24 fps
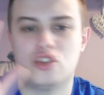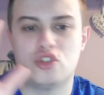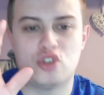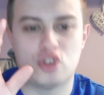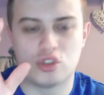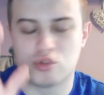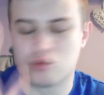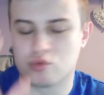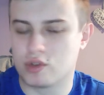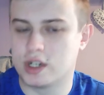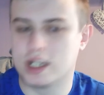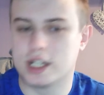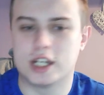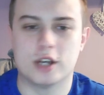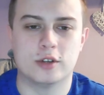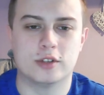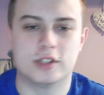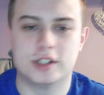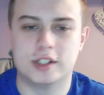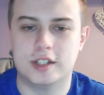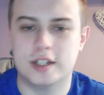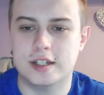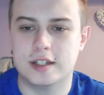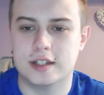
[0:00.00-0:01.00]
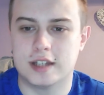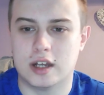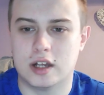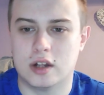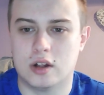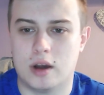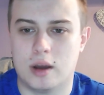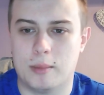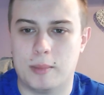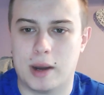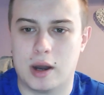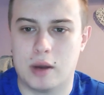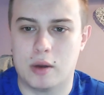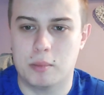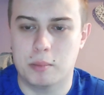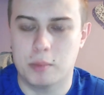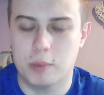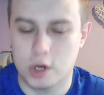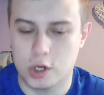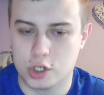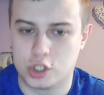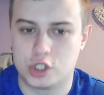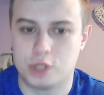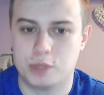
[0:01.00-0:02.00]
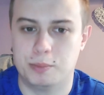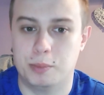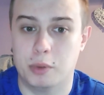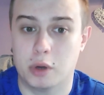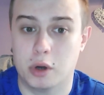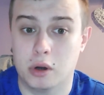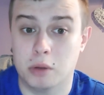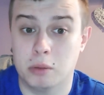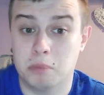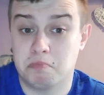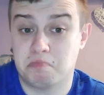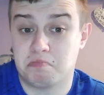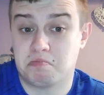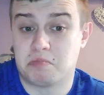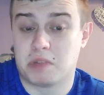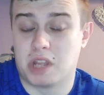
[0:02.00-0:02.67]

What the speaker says: Doesn't really go into detail about much, but